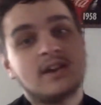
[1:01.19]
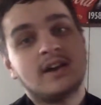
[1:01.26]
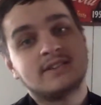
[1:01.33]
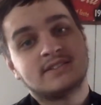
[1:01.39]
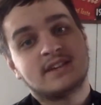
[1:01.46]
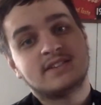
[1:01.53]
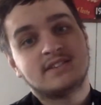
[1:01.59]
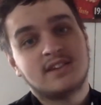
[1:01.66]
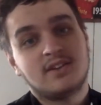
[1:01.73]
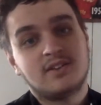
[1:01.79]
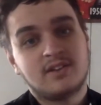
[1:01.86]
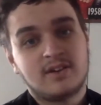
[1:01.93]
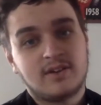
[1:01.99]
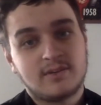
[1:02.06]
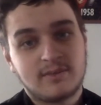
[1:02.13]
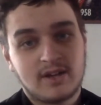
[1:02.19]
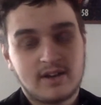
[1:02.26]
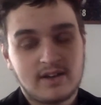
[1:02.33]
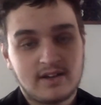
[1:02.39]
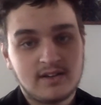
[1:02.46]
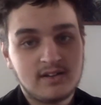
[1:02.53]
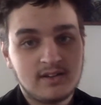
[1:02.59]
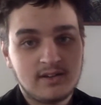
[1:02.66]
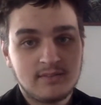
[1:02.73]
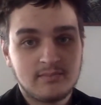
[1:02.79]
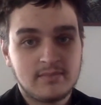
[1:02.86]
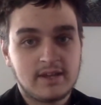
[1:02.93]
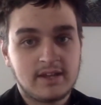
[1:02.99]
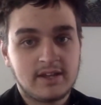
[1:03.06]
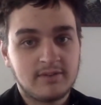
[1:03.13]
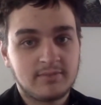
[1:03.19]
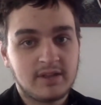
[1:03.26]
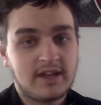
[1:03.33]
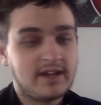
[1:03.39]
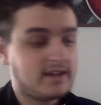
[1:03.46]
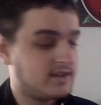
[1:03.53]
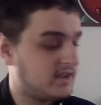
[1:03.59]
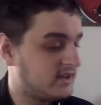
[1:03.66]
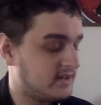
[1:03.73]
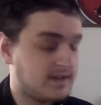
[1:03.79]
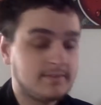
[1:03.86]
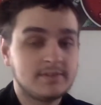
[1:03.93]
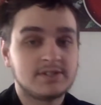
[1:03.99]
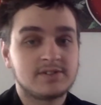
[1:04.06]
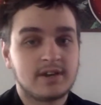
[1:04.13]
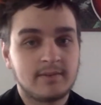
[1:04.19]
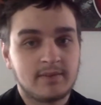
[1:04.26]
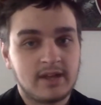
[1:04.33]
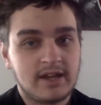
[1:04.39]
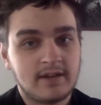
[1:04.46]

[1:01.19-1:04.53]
as that's the only note I'm going to make you play and demonstrate playing,